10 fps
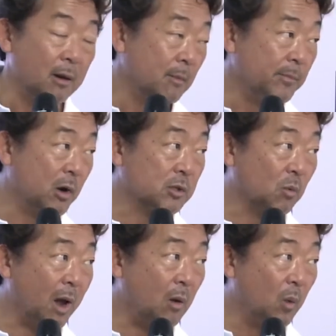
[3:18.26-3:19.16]
Because
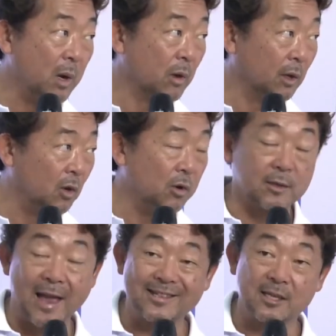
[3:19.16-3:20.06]
what we want to do
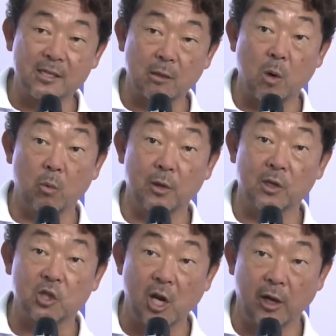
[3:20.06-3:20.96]
is that's exactly what we want
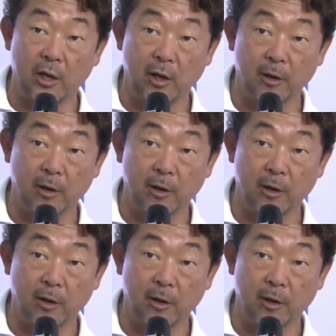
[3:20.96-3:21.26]
to share here.